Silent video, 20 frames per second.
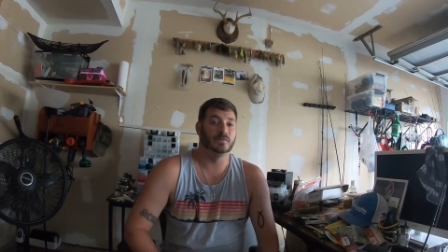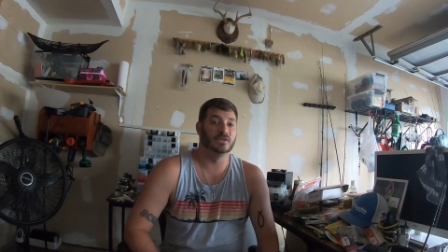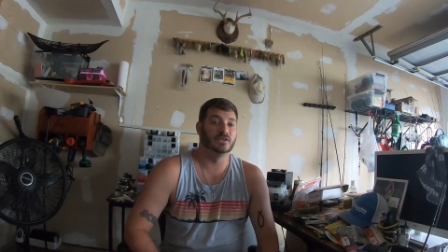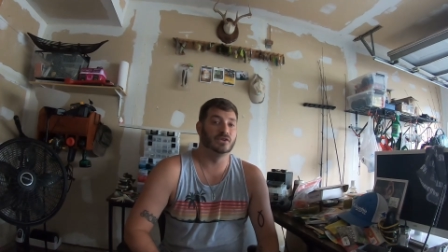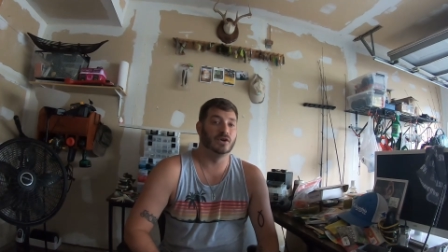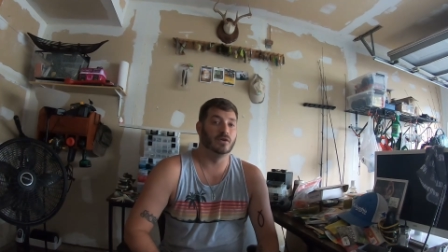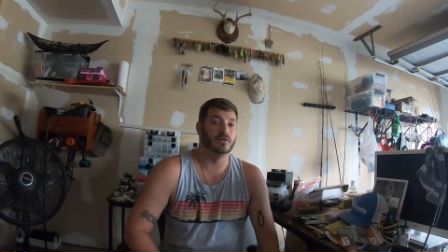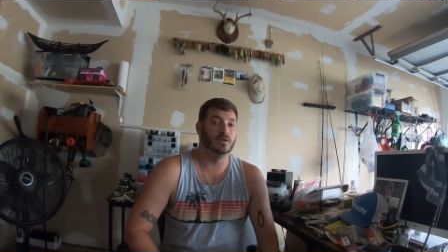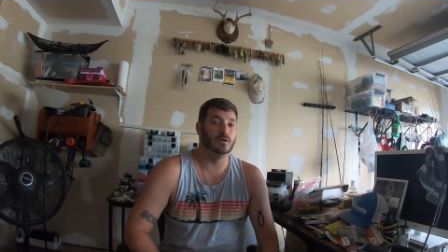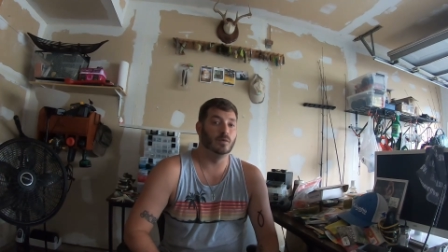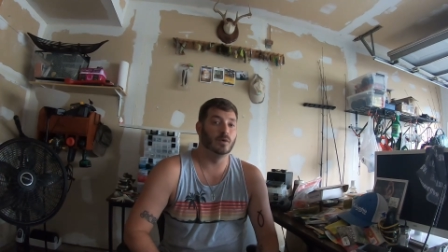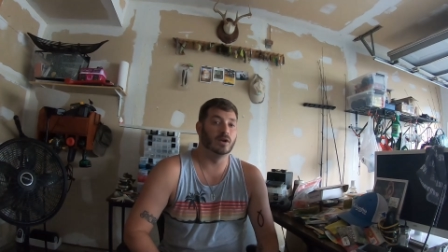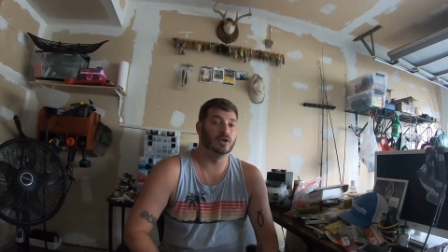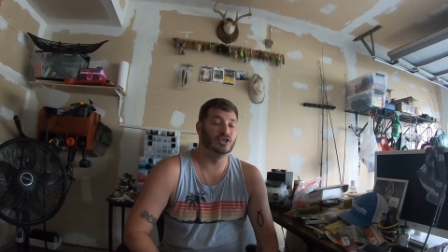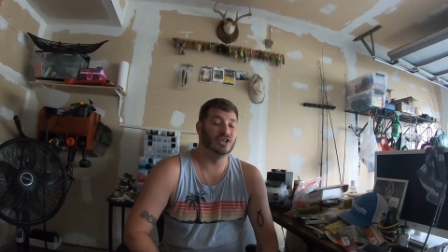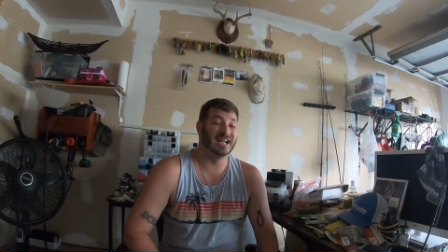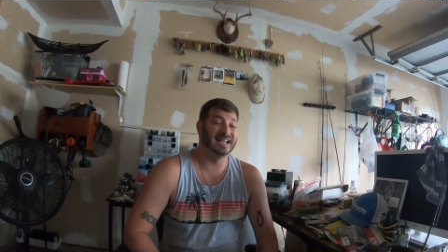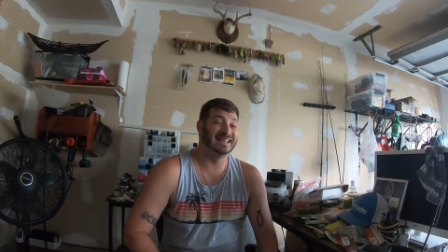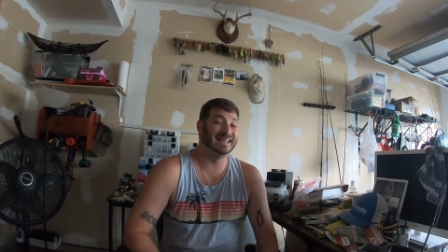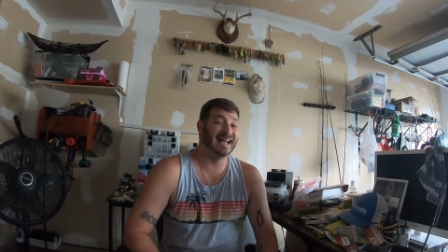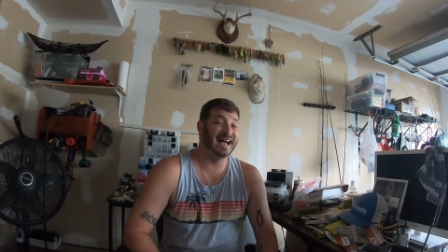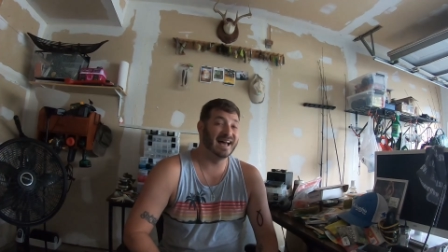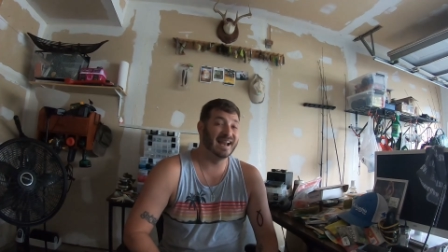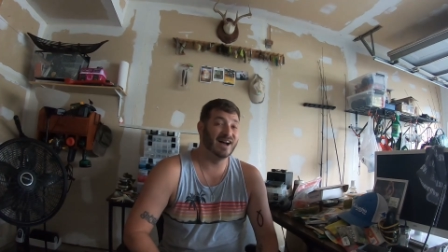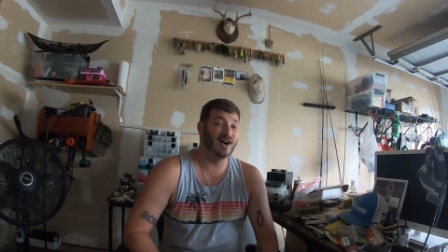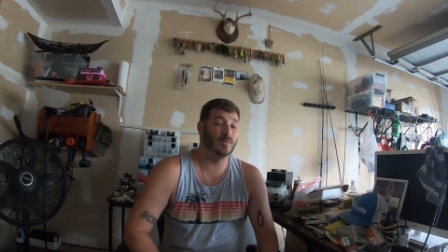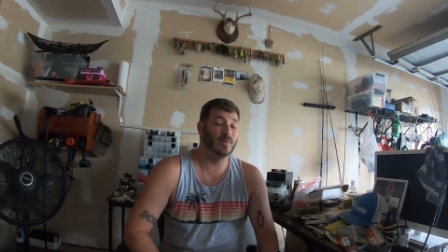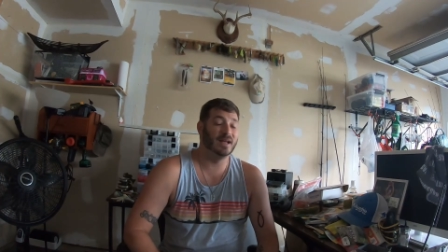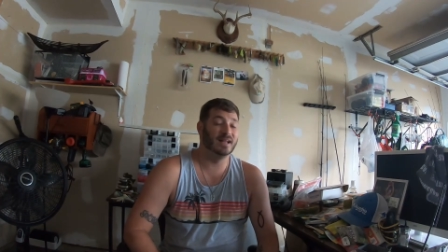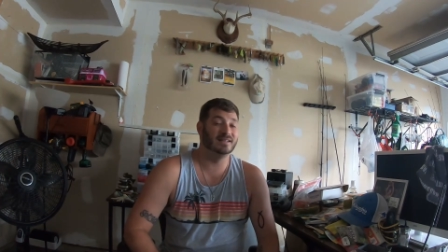So if you want to check that
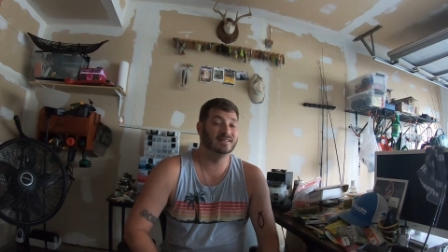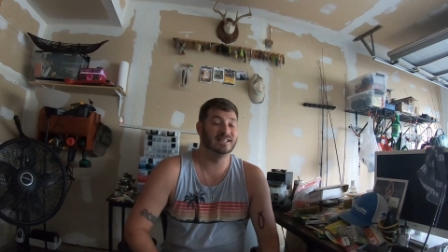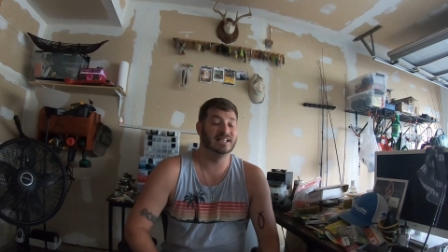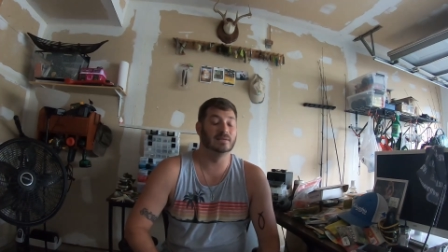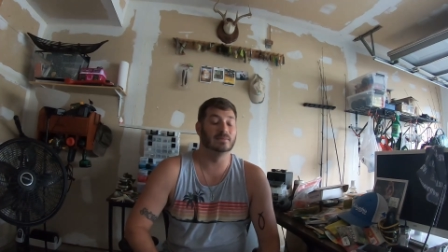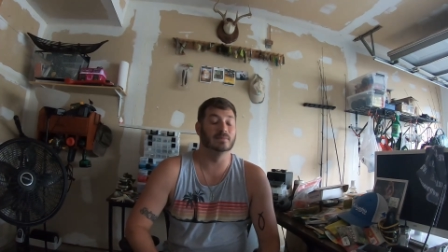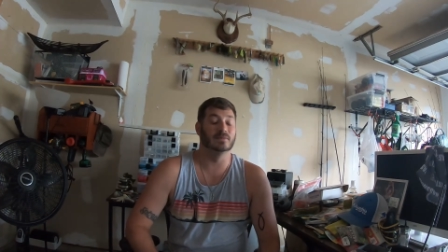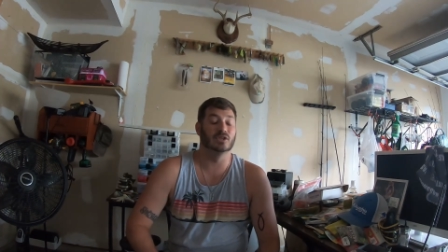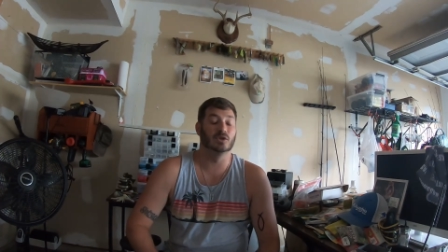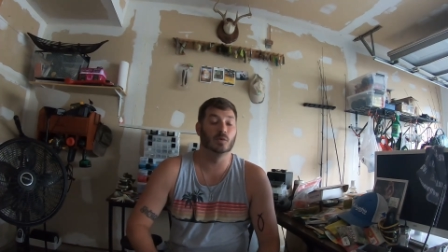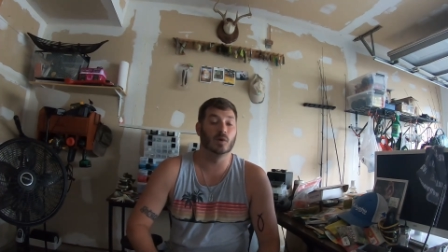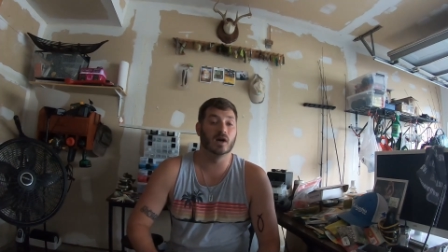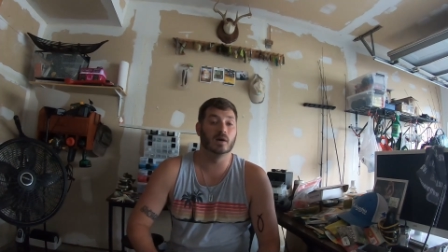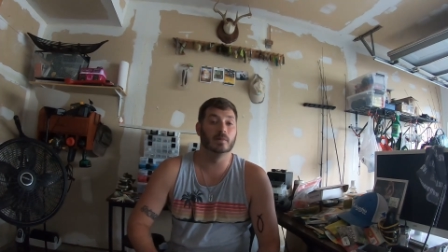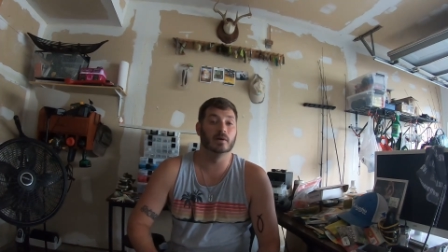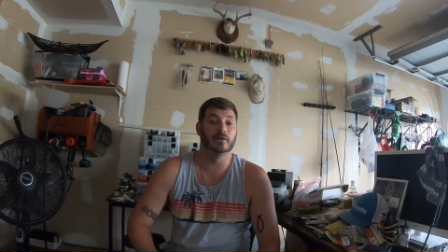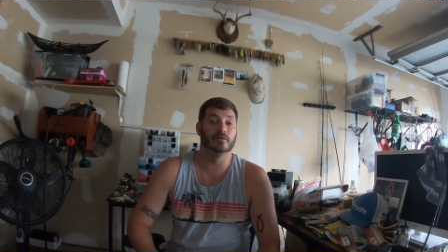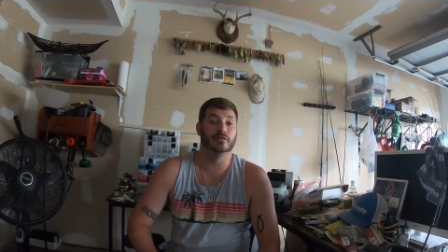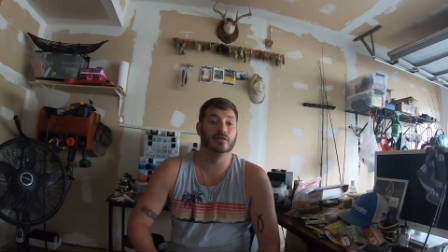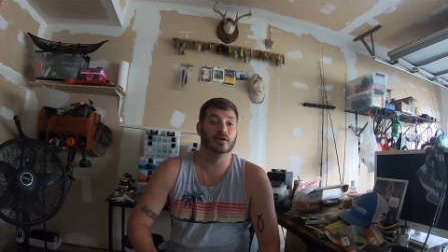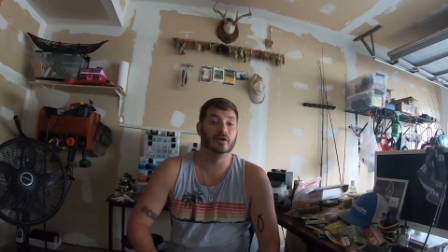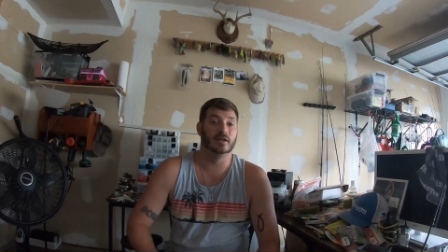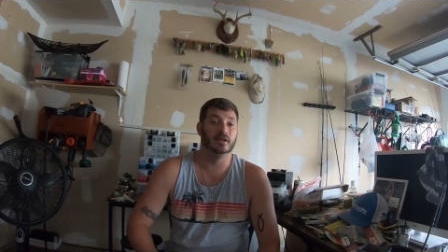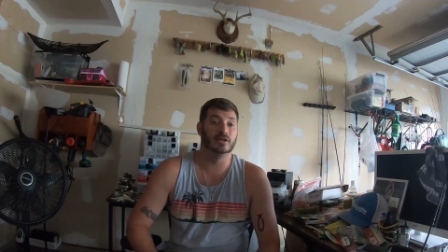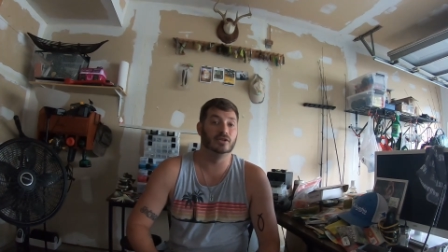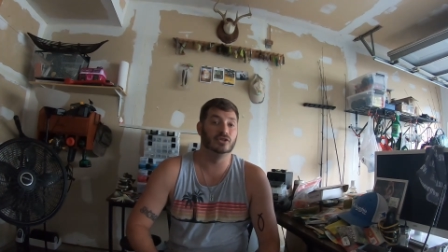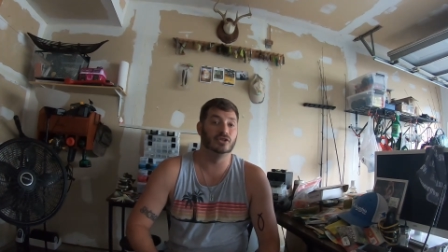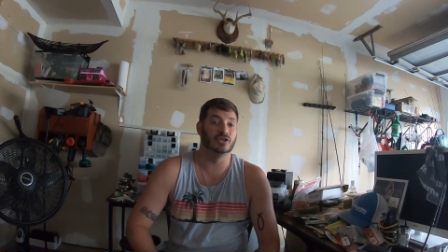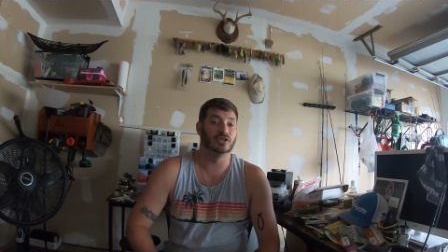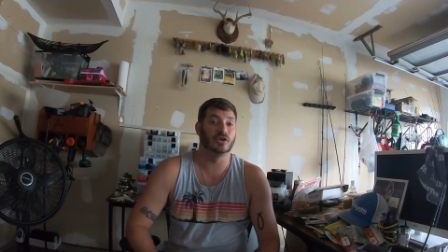out, man, see some square bill
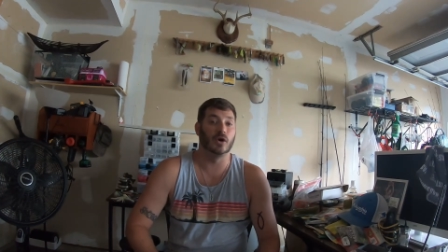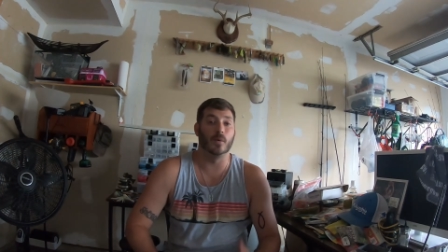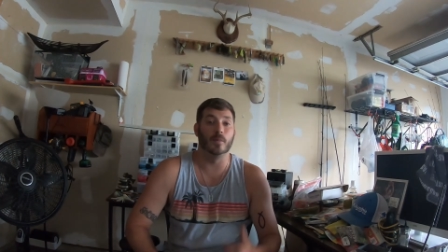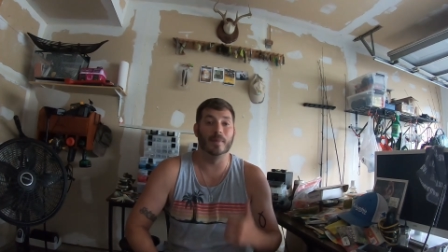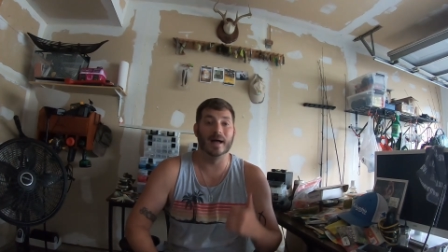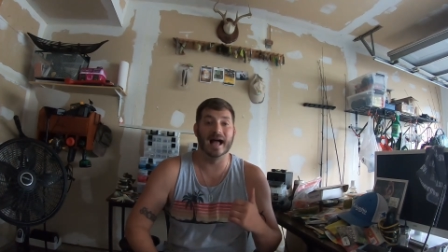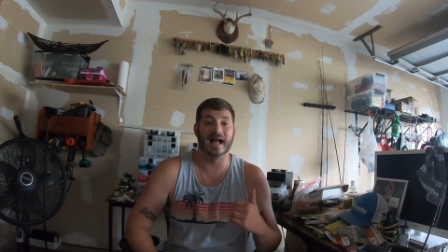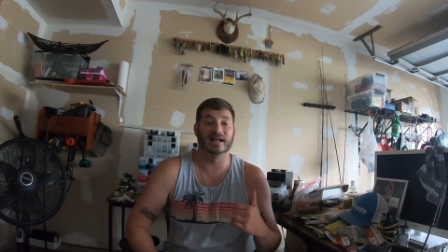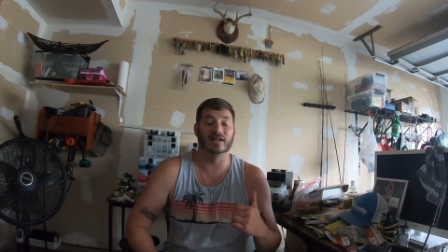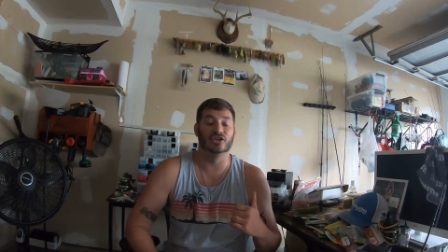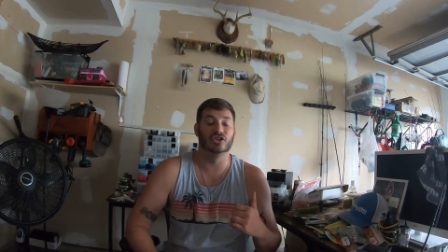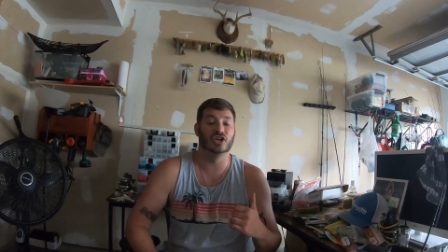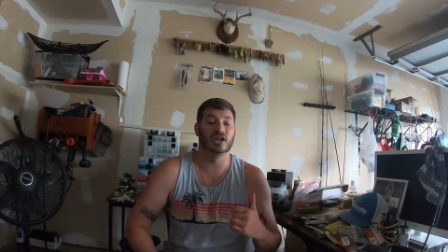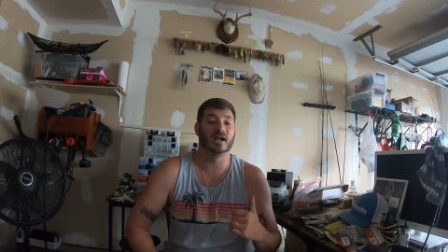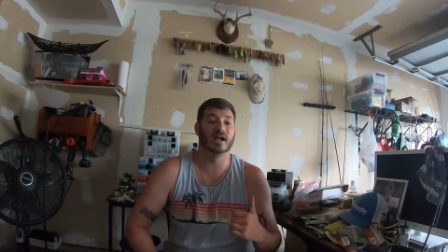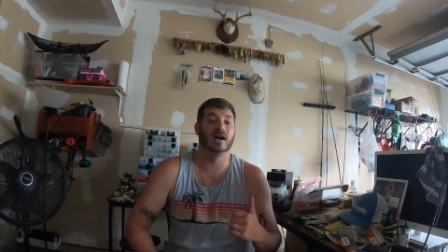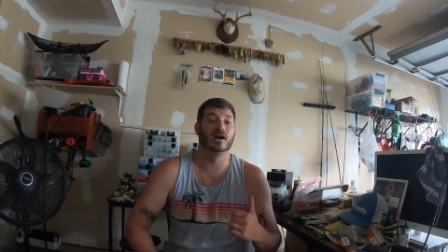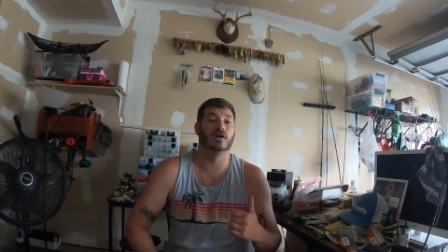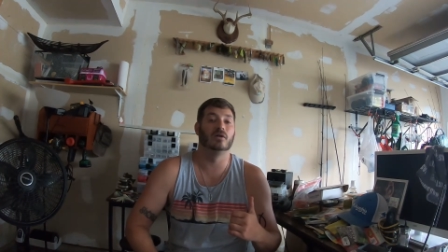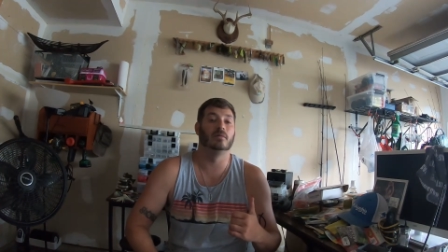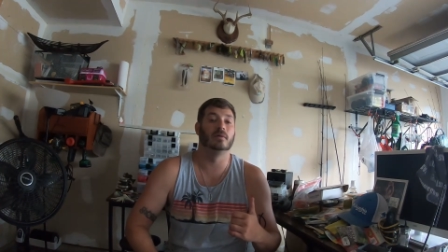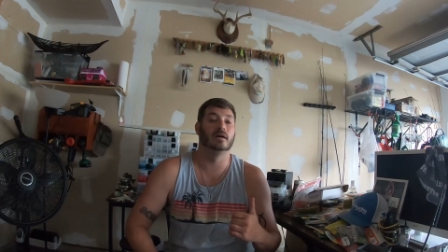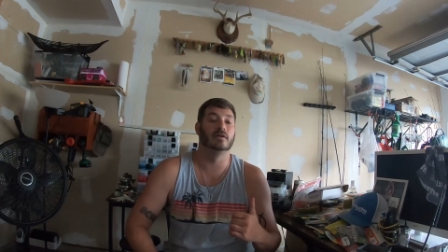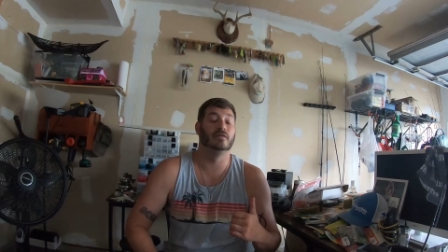footage, just go back and check out my